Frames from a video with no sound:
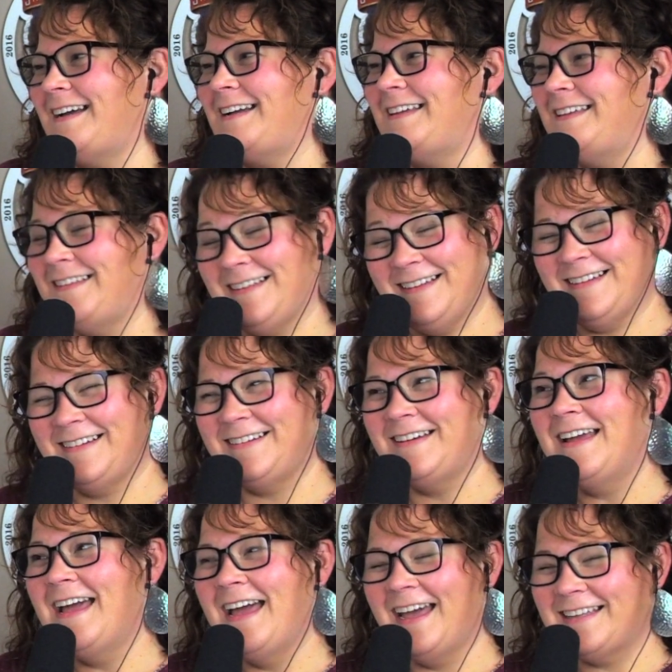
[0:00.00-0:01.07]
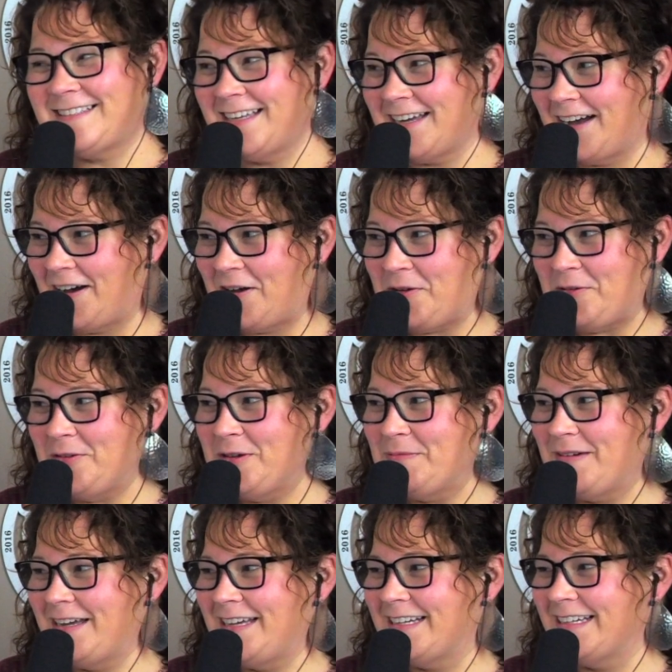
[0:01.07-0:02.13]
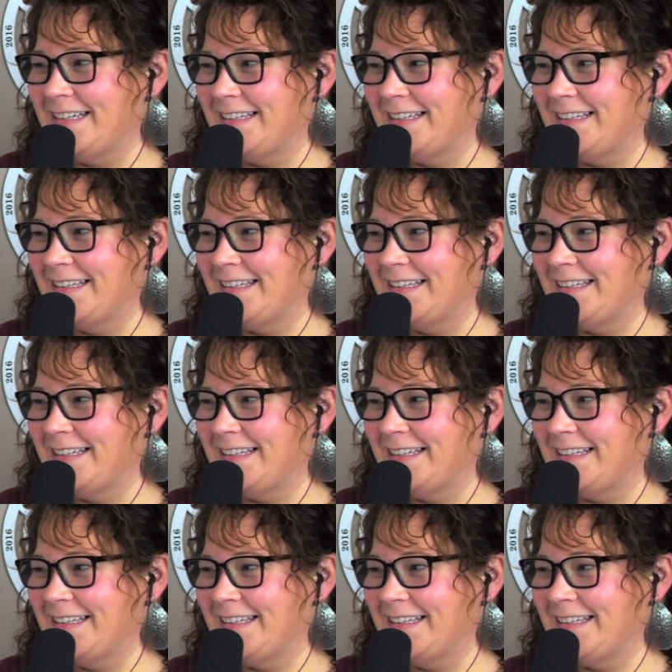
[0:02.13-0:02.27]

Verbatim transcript: You do. It's like a whole new man.